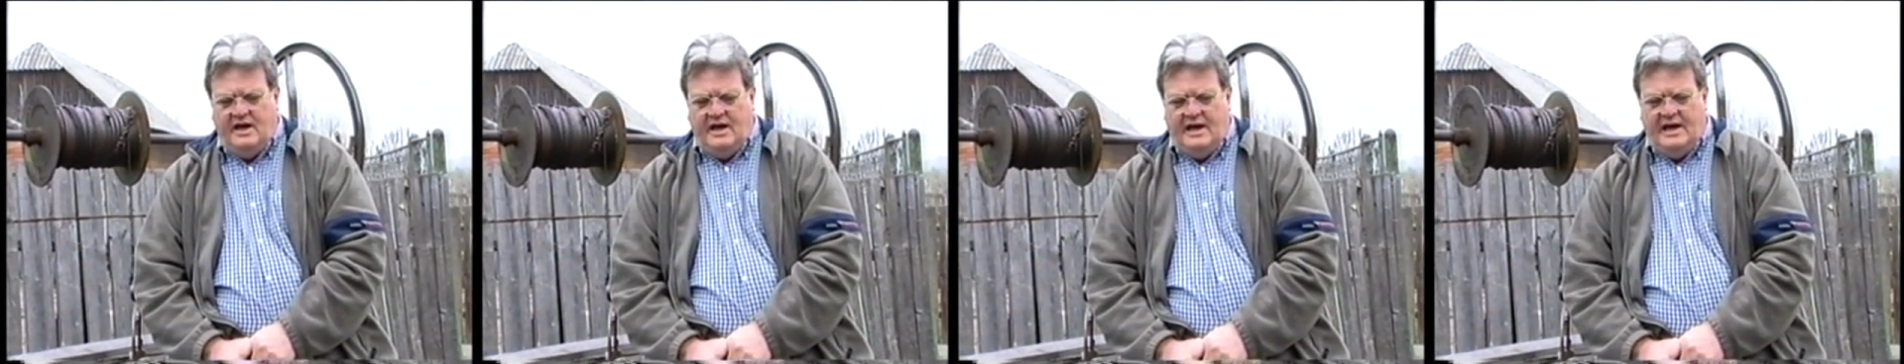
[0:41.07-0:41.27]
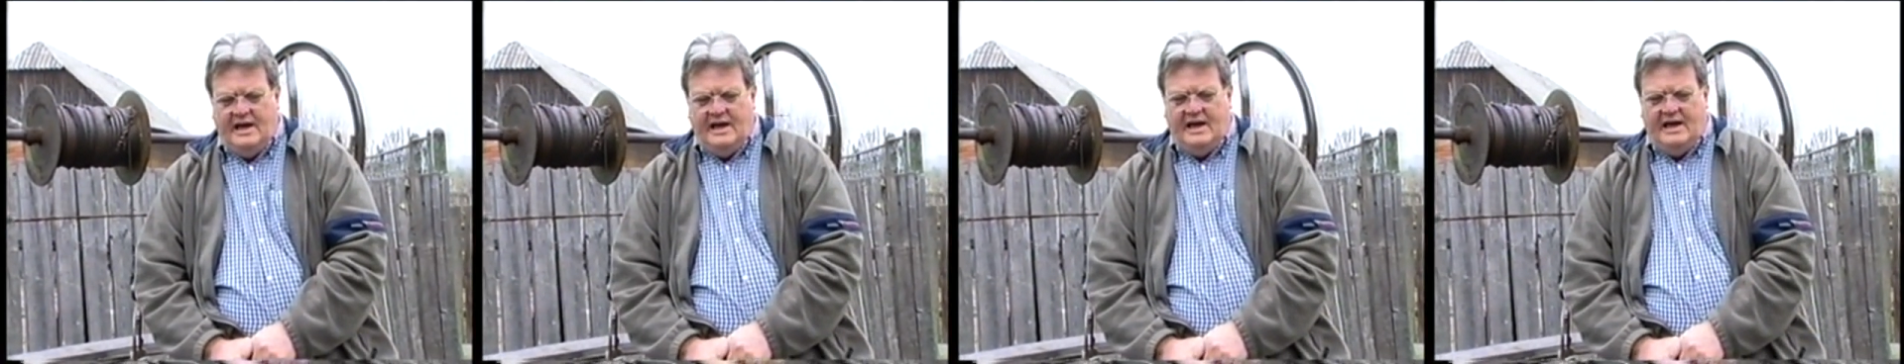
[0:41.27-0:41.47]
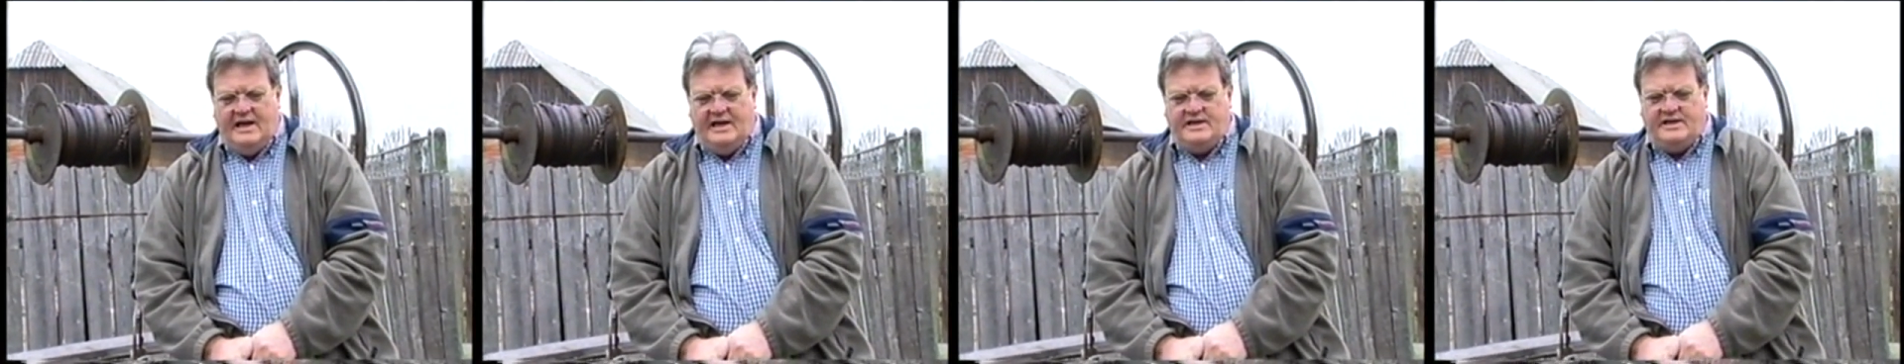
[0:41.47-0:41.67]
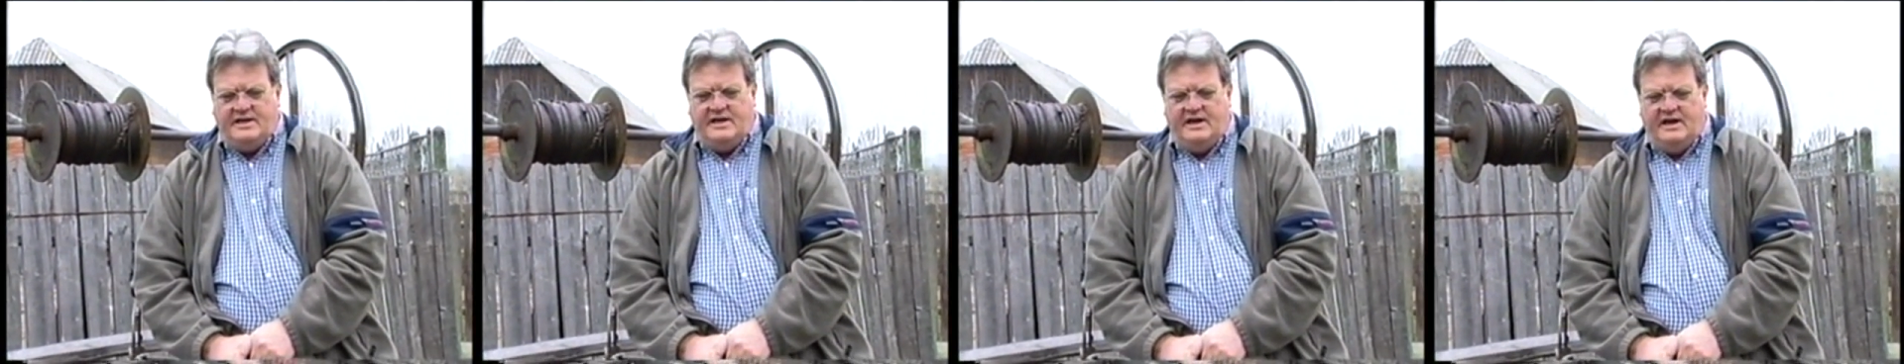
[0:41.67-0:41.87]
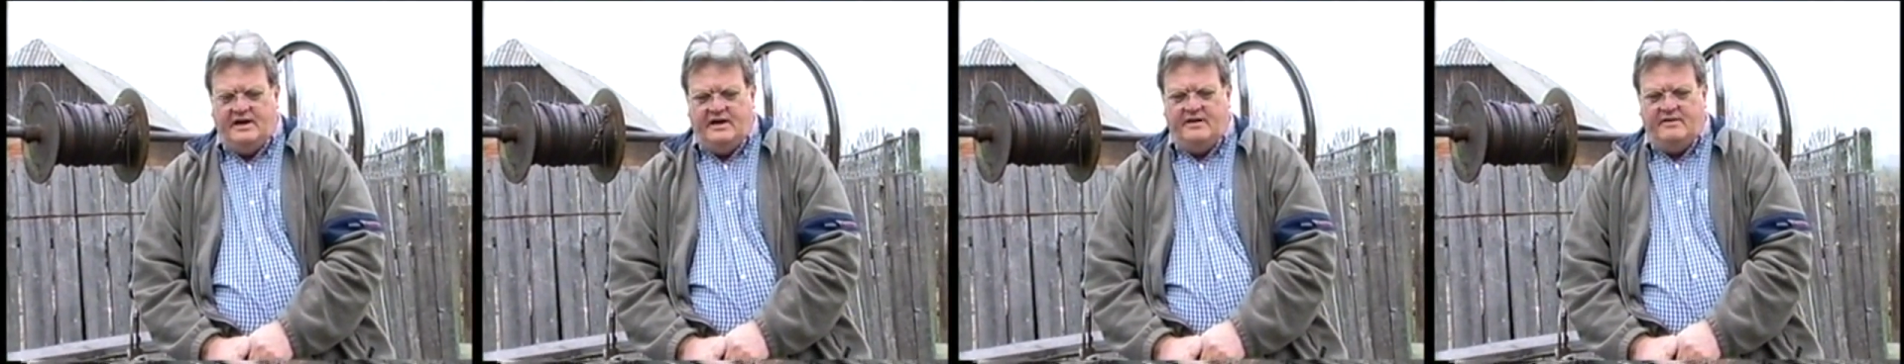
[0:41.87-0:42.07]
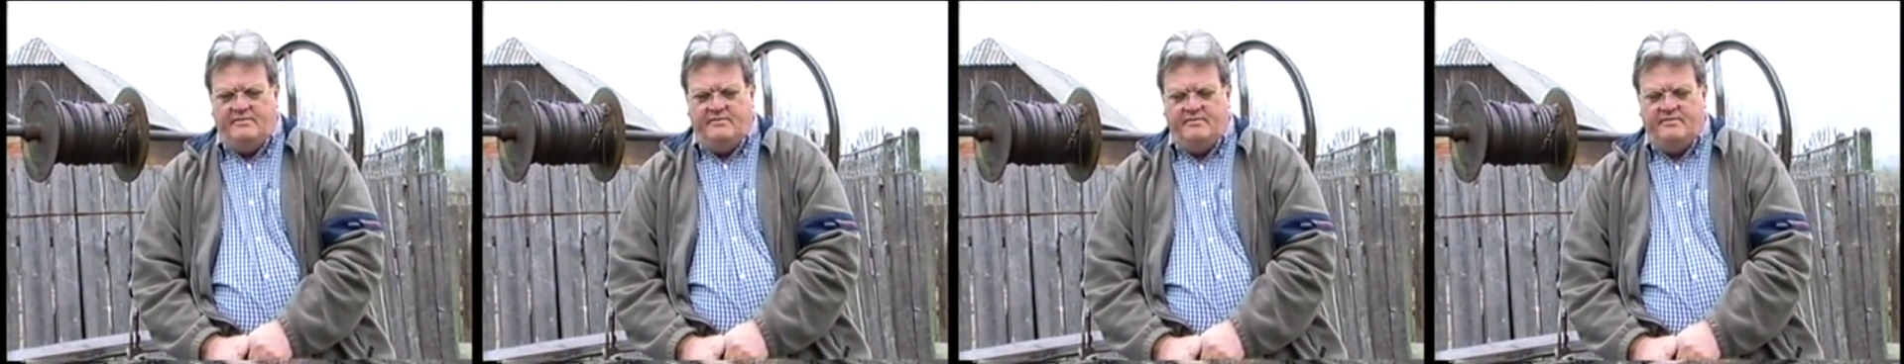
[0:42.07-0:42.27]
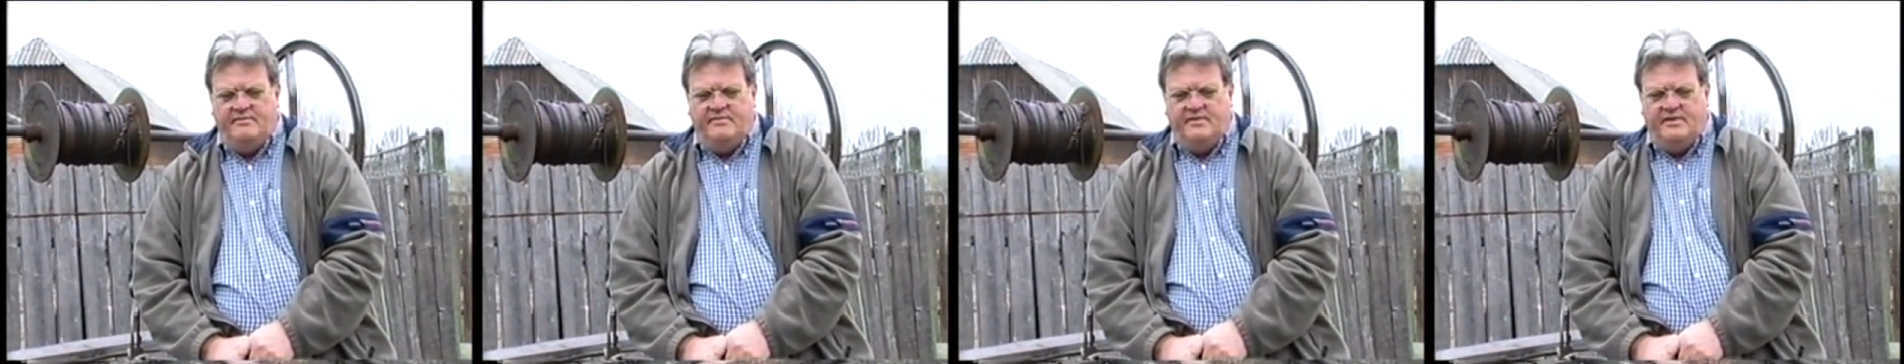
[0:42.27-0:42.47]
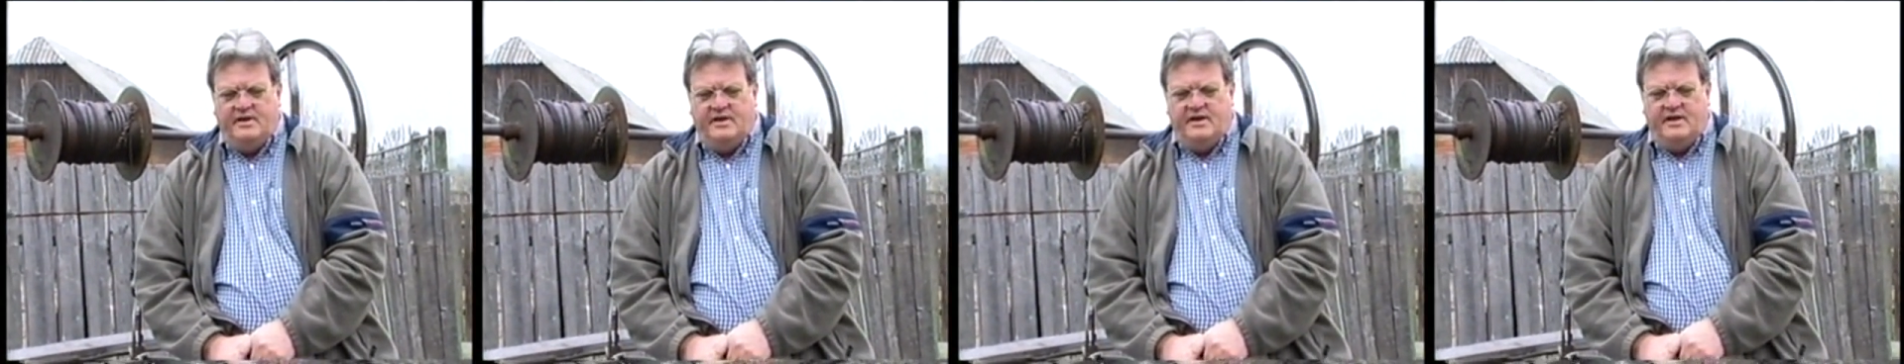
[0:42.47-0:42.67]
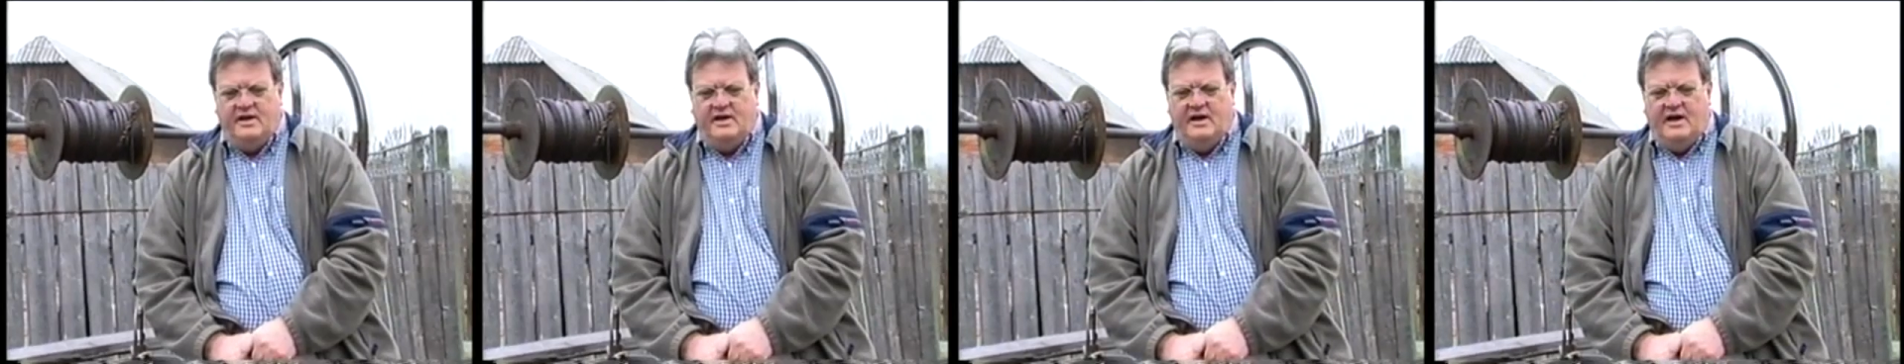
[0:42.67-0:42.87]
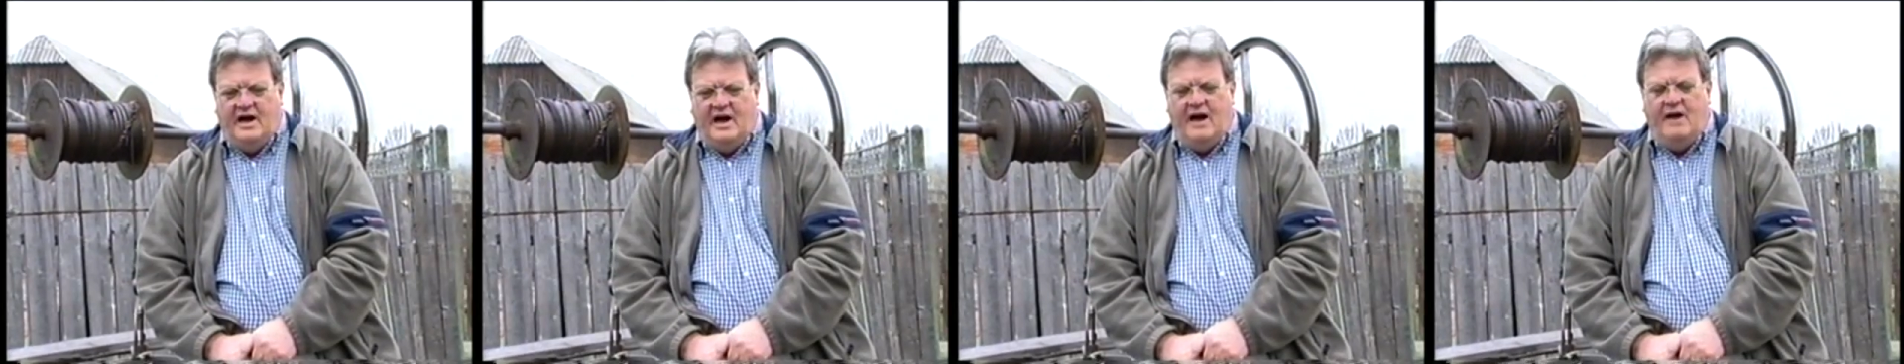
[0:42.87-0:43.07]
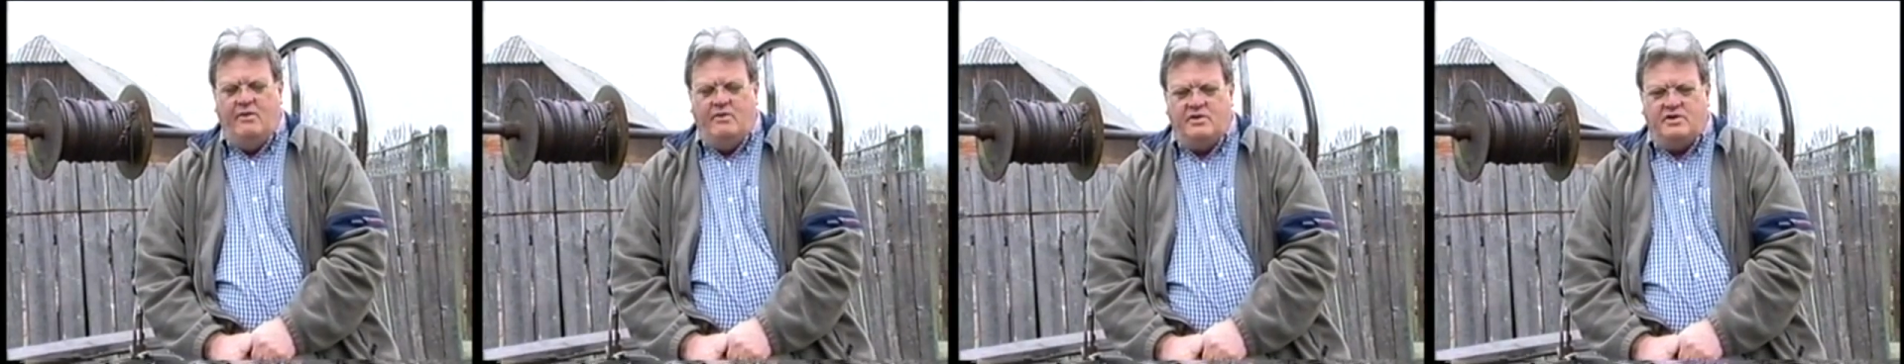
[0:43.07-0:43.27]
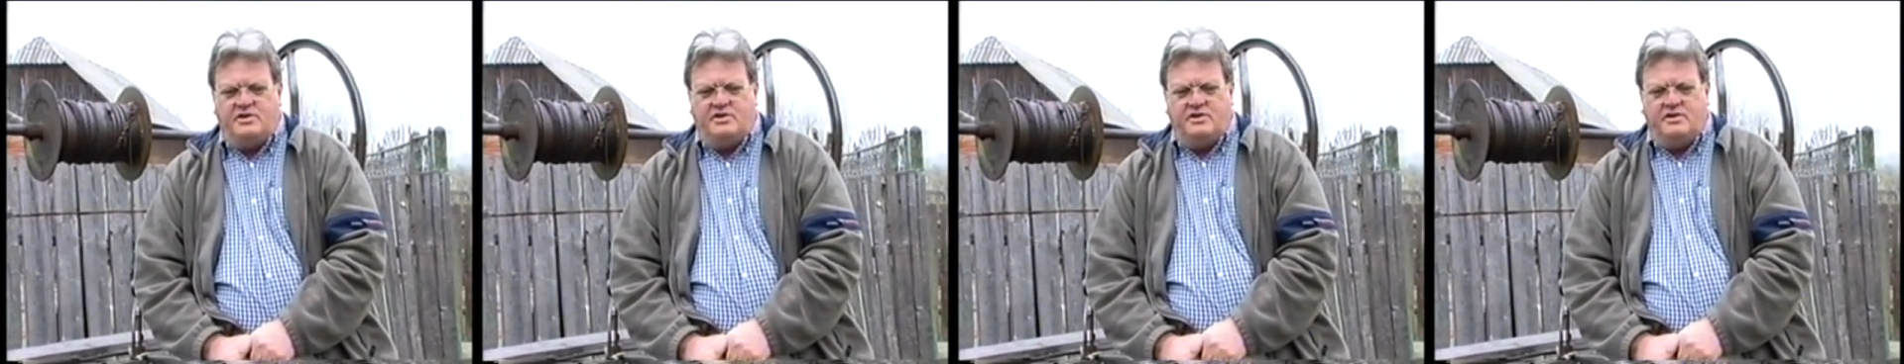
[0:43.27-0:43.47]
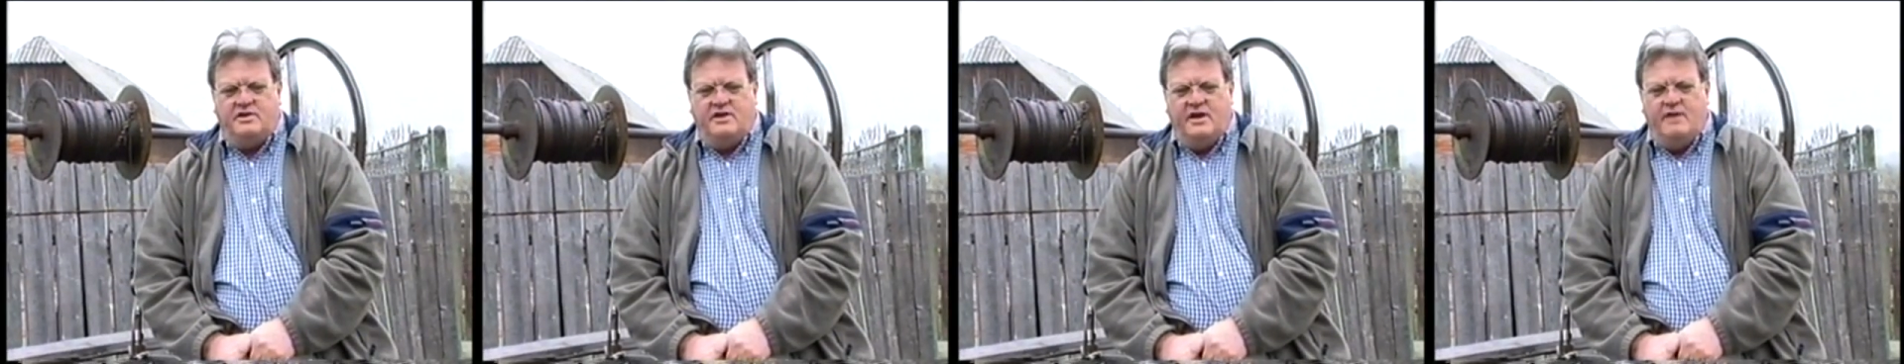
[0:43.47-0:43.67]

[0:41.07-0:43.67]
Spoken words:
And I was